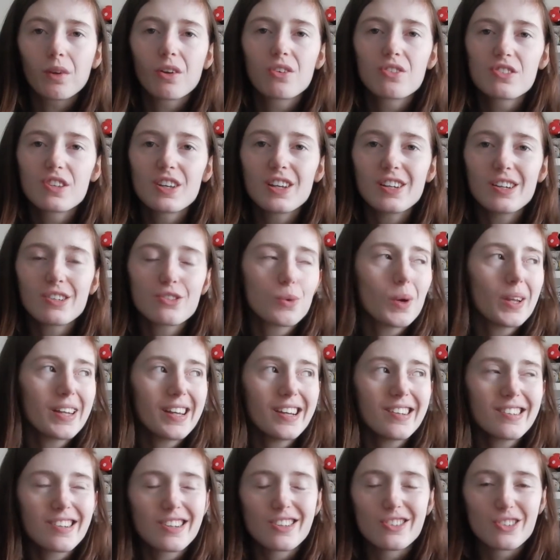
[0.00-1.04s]
See, I swear
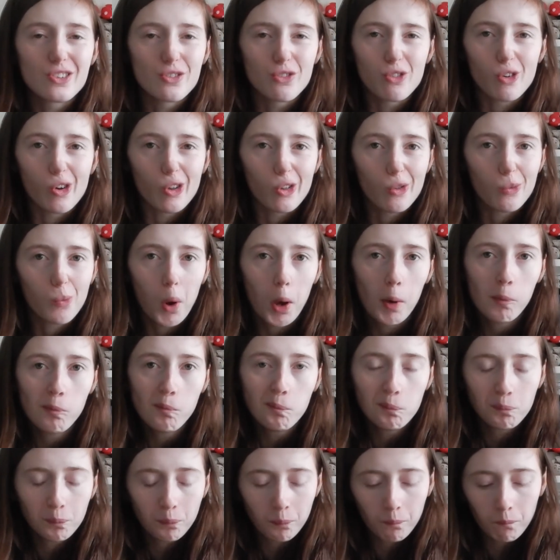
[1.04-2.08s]
that tastes different as
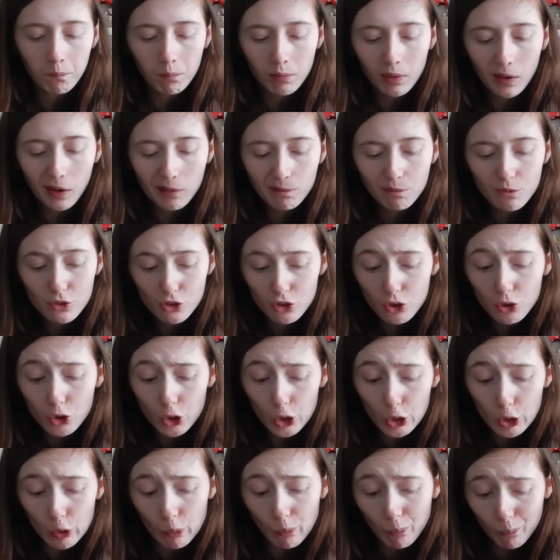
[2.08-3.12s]
well. Still
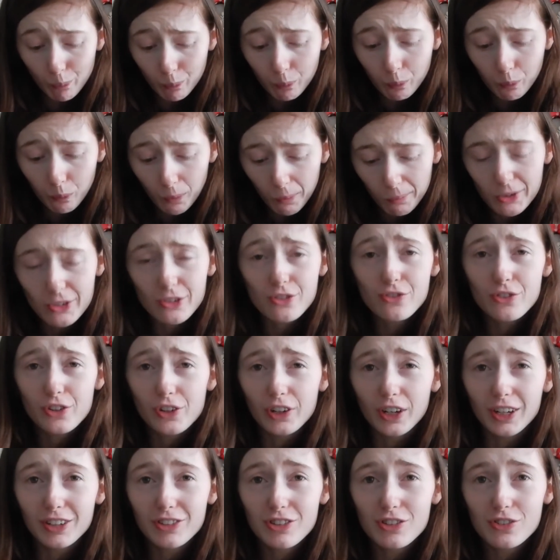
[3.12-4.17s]
good, but
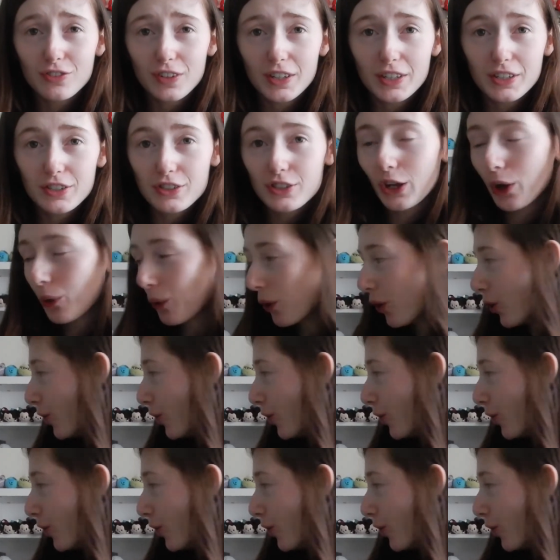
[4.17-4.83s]
different. I just find it so